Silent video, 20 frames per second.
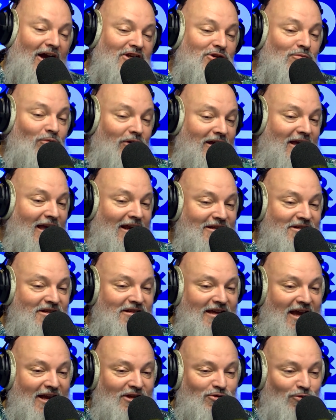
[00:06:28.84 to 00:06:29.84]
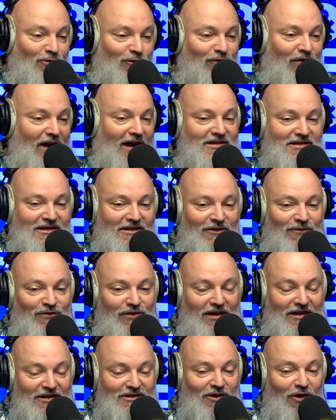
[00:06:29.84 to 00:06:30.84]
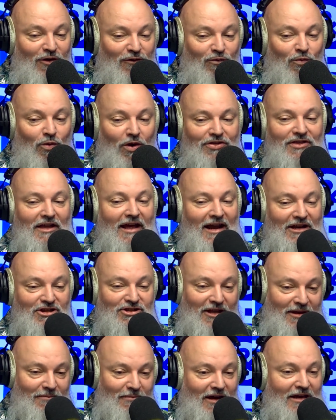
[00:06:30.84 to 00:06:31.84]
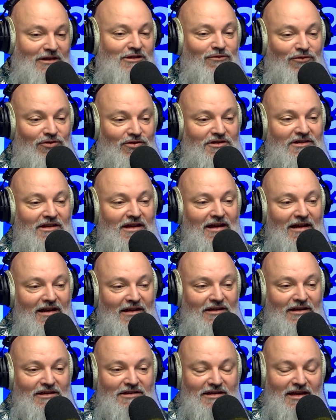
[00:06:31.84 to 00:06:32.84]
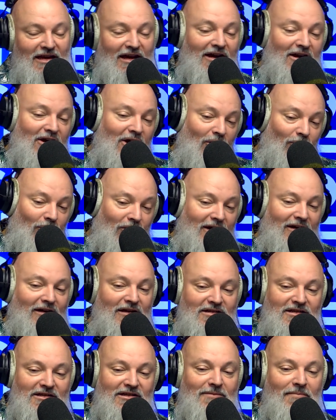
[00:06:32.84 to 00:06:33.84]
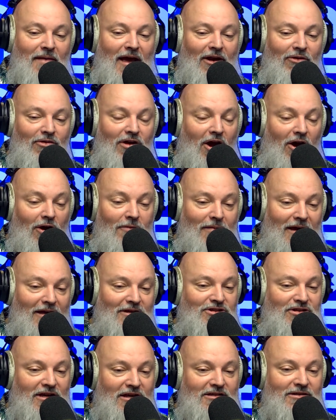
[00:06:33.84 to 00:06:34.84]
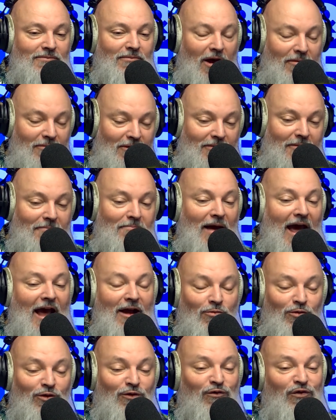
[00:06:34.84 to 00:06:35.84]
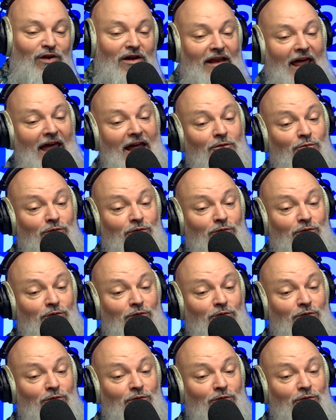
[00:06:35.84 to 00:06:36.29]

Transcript: I actually want to get into the actual facts and the figures of what that actually means for us this year. We're going to listen to Mallory Hope in just a moment and back with Phil